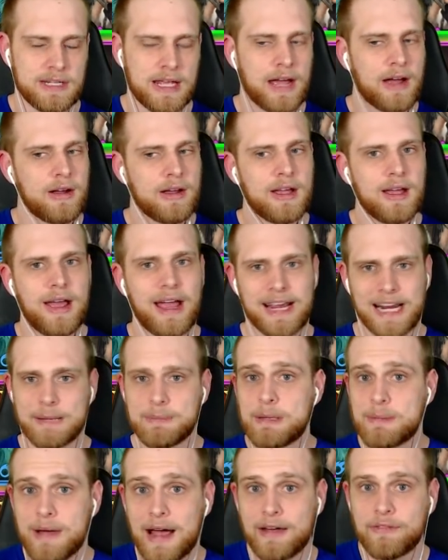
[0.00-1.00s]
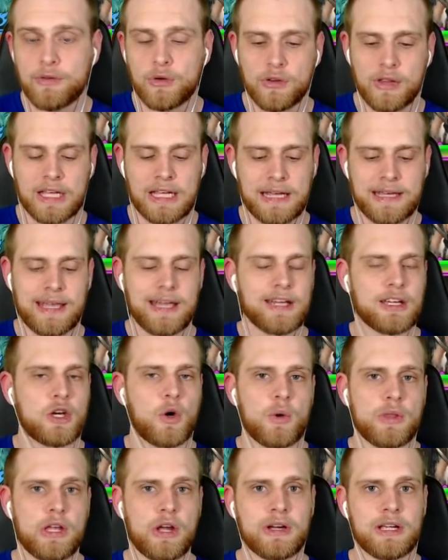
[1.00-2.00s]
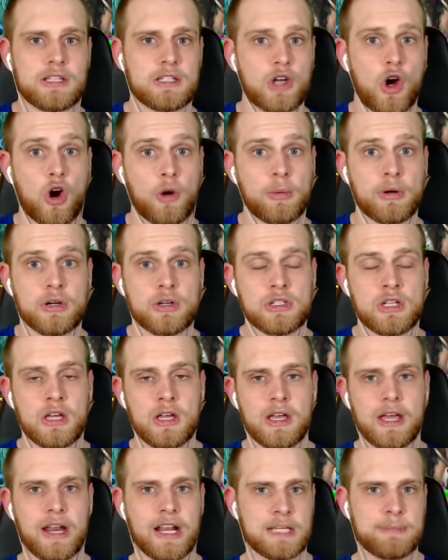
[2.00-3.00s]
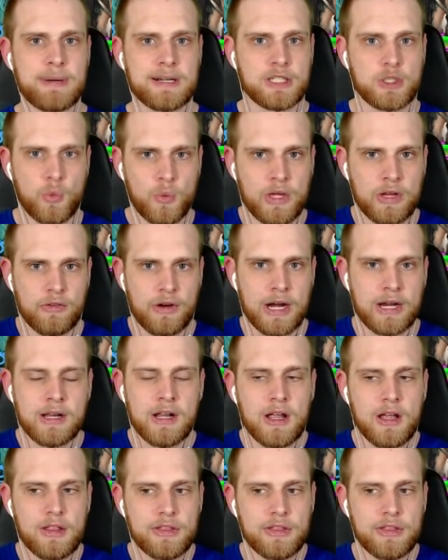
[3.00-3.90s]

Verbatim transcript: Now, I gotta be mindful, like I can't go in there against arbiters and expect to win, right?